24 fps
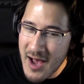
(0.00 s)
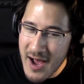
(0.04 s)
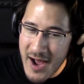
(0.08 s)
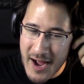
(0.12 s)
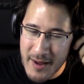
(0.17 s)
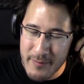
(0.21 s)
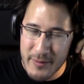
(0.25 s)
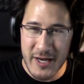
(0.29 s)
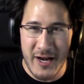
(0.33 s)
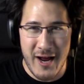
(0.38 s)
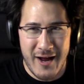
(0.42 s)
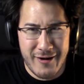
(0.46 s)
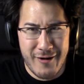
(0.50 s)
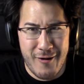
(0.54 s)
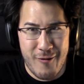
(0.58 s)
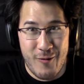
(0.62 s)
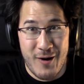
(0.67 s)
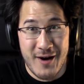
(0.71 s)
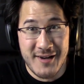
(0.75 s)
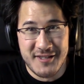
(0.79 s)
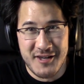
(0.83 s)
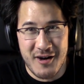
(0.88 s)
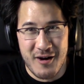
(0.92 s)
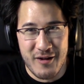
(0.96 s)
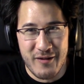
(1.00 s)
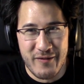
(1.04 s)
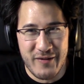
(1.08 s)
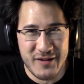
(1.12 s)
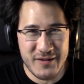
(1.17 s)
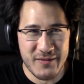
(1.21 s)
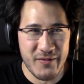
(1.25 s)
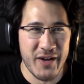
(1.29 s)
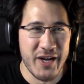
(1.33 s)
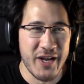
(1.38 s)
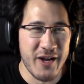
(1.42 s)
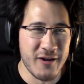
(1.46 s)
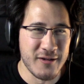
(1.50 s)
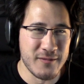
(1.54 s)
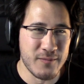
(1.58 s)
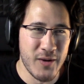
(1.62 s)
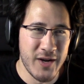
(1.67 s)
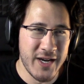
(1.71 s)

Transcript: I mean, I don't watch all of his videos,